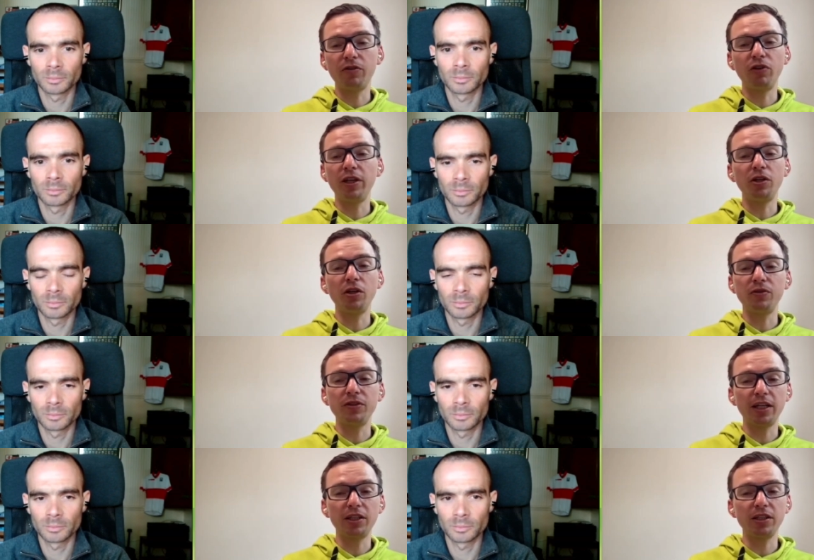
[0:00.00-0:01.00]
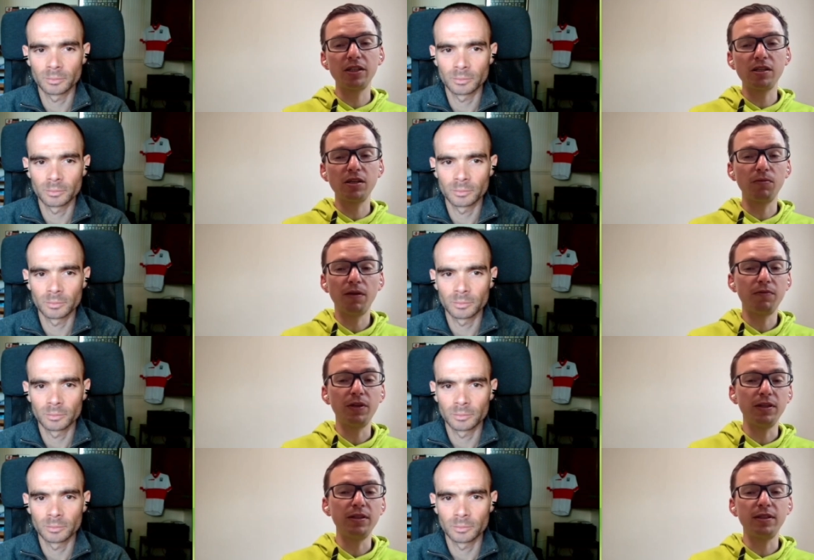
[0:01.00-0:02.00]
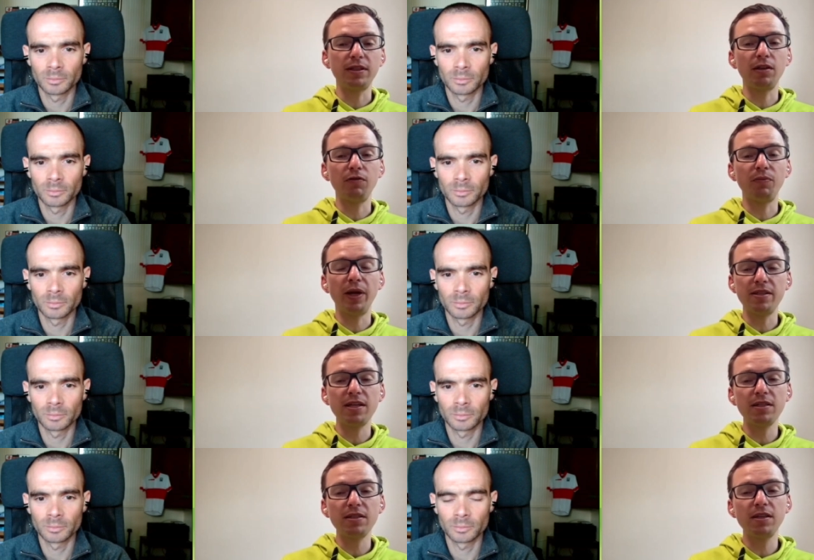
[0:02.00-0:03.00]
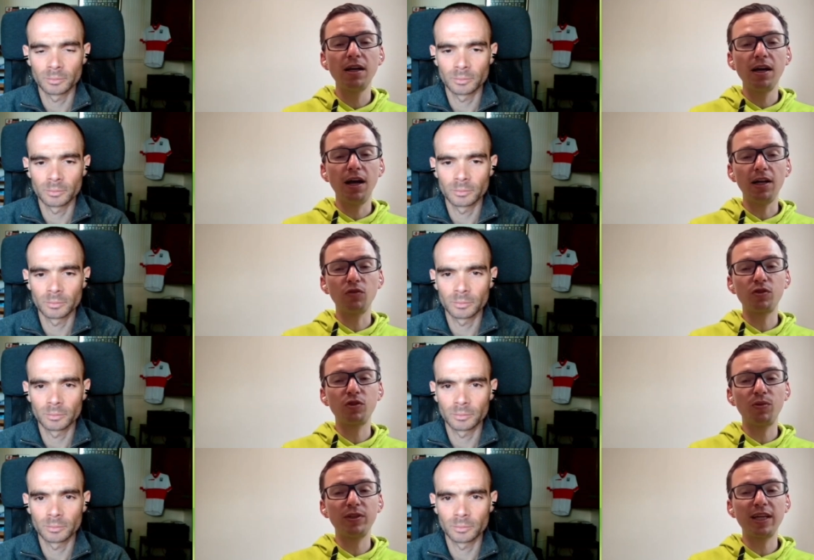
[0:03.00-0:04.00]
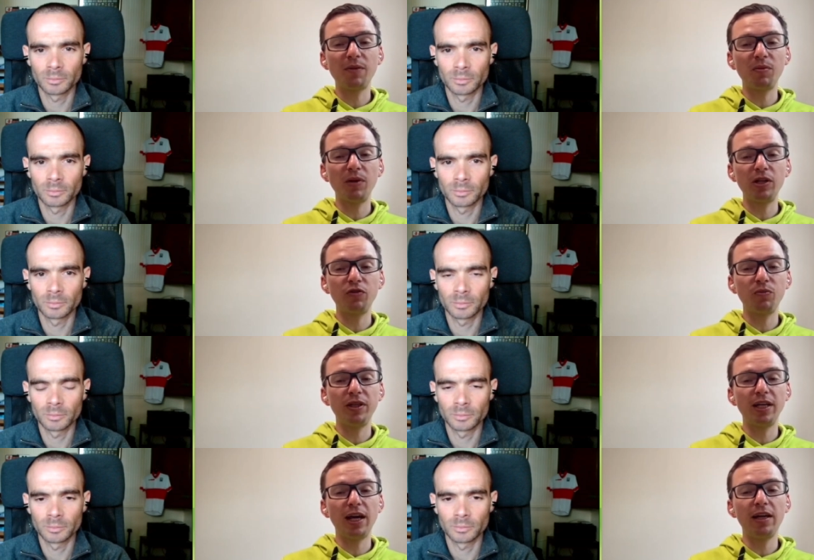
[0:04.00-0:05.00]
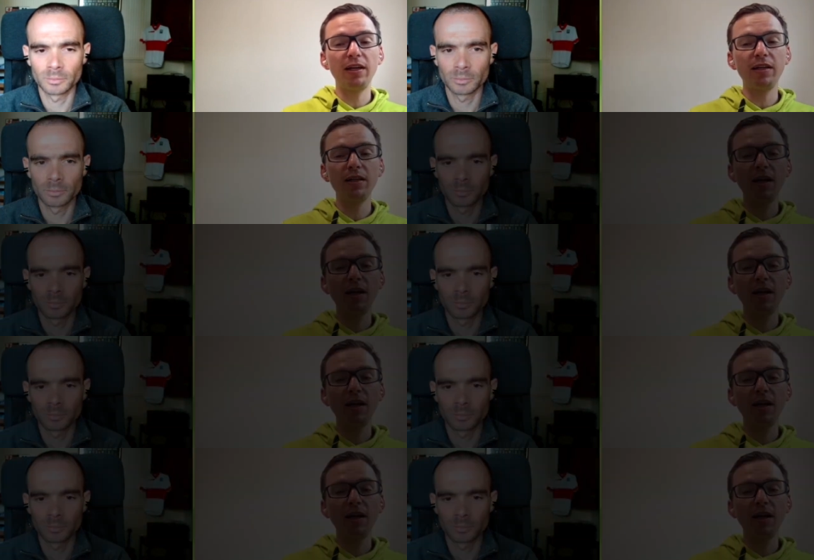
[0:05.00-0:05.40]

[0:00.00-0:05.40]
Speaker 1: train the road sessions. So I think this is kind of makes sense uh, to supp supplement with beta-alanine.